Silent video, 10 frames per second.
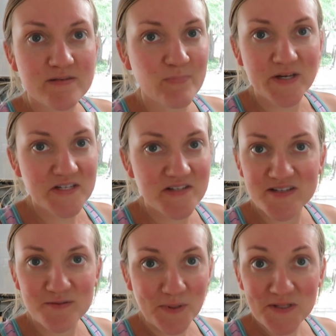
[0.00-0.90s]
Blaze
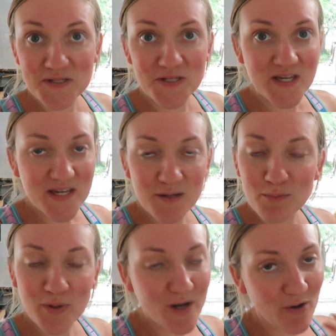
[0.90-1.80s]
just wants to
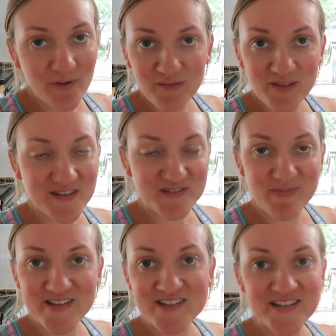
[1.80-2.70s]
keep going with his
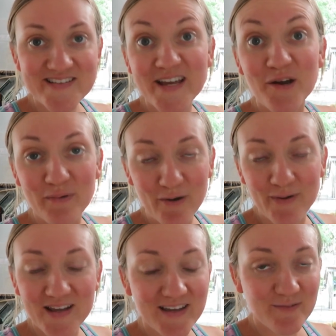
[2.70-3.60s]
business and
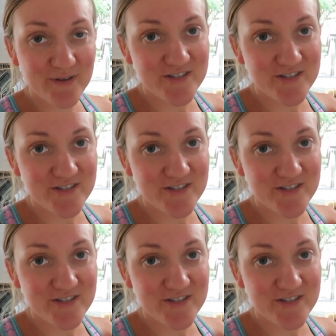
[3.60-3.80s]
growing it,